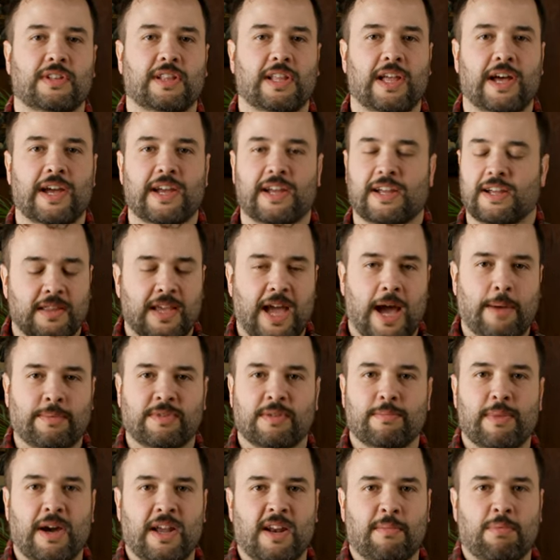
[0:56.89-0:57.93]
like The
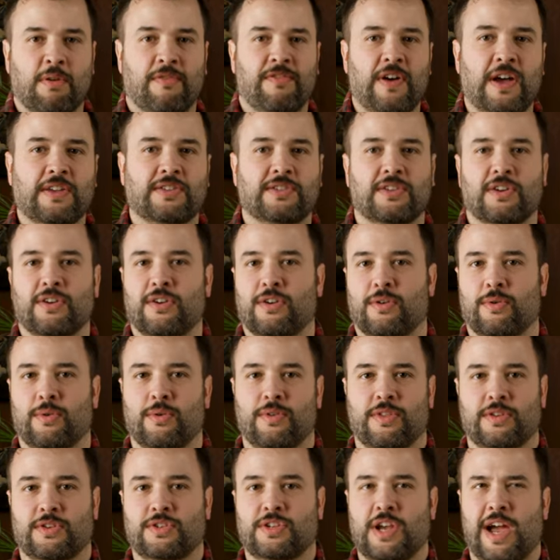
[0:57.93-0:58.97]
Absent-Minded Professor or
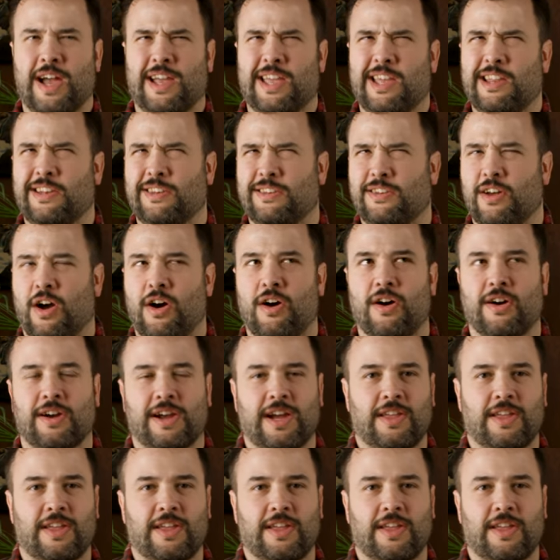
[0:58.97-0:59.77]
The Shaggy Dog,